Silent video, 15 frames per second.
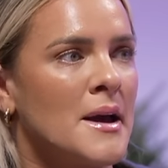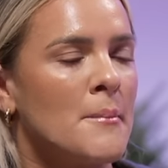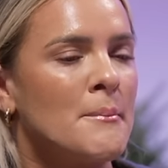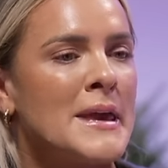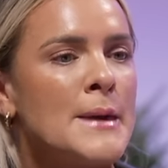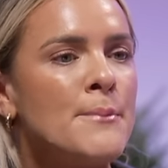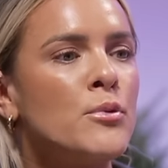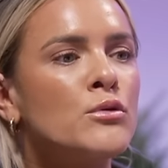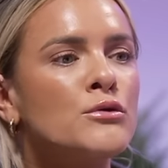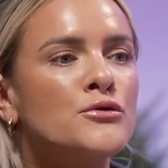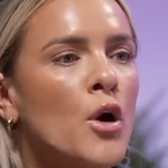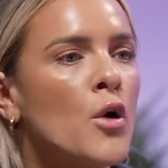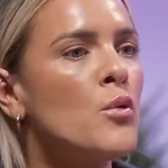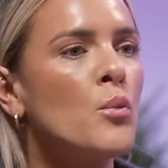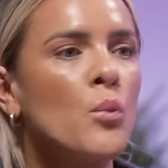People
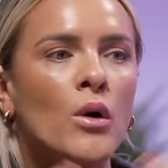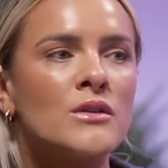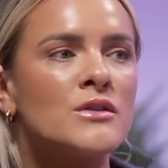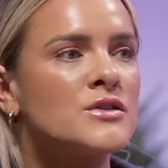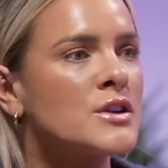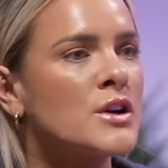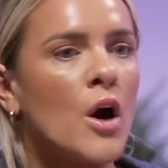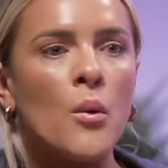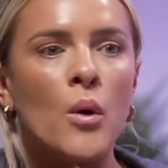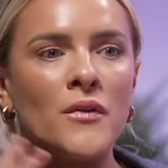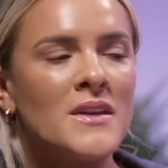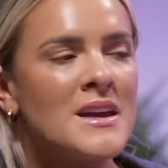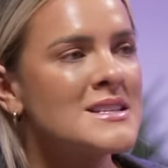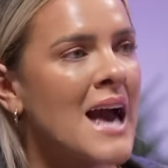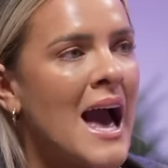don't want to go on
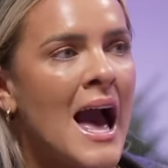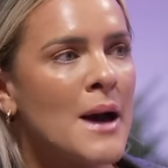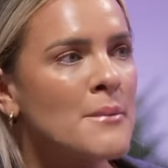these apps.